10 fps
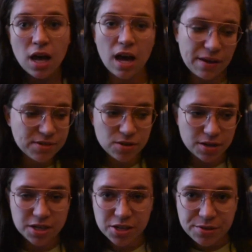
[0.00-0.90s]
I've
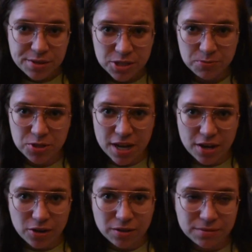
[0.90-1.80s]
started a YouTube
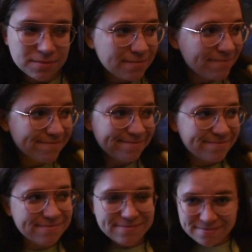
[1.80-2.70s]
channel.
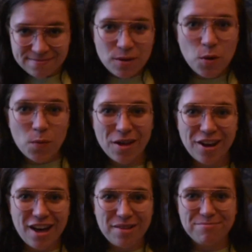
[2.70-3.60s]

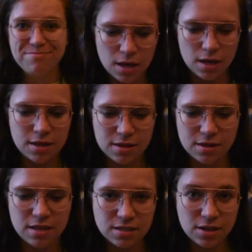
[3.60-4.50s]
Welcome.
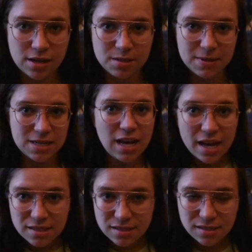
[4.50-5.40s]
This year has been
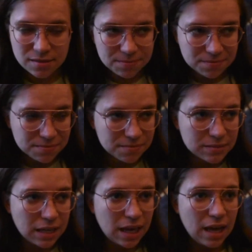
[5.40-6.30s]
nuts.
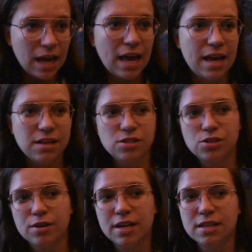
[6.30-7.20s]
And
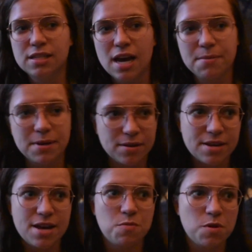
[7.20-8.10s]
during a time
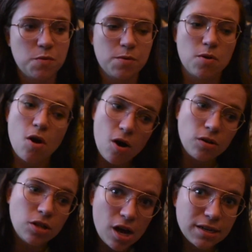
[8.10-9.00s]
period when we were all
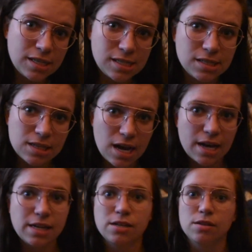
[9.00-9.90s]
locked
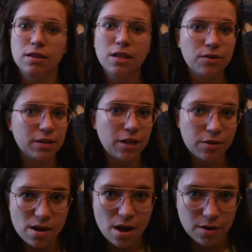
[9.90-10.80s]
inside and literally
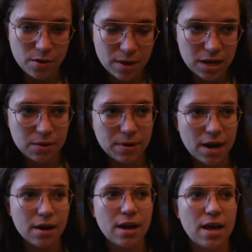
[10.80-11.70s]
could not go
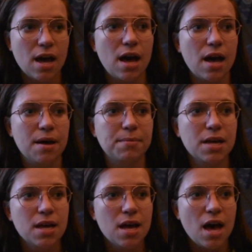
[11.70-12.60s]
anywhere,
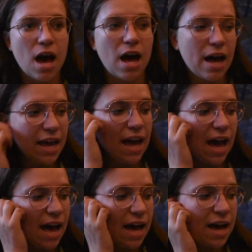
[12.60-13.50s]
I
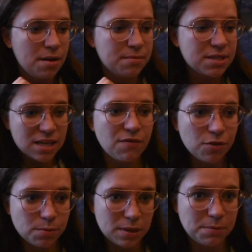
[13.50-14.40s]
had
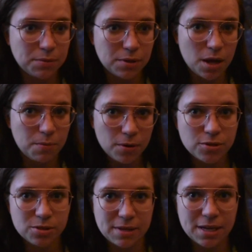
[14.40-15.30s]
several people
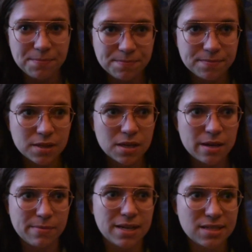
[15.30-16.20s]
approach me,
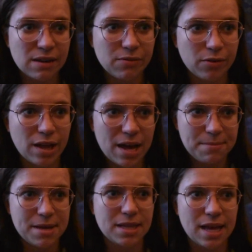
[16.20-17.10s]
and by several I
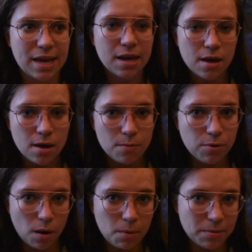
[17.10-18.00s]
mean like
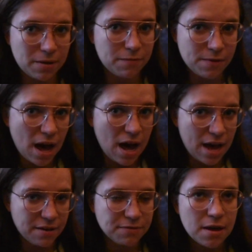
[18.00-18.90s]
probably
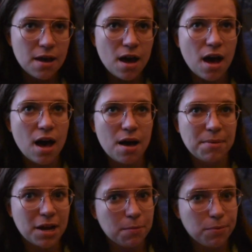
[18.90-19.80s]
5, and
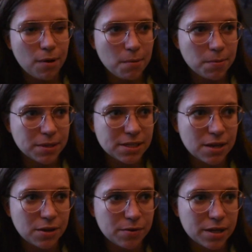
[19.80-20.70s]
I could probably tell
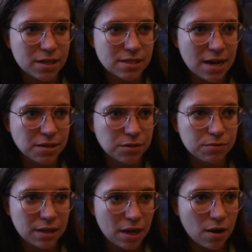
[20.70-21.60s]
you exactly who
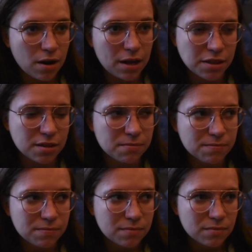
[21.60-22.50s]
they are.
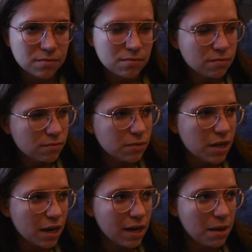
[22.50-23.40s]

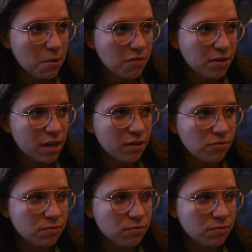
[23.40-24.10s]
Can I name all 5?